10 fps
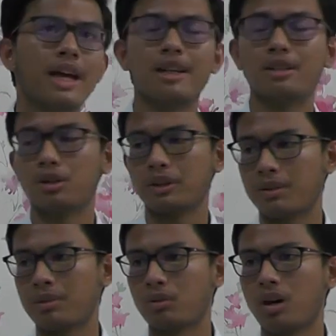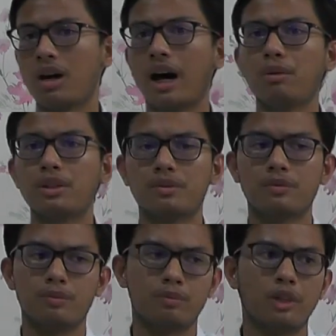And don't get me wrong, I was
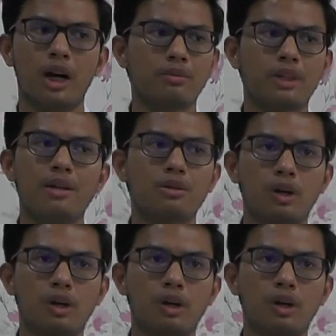not that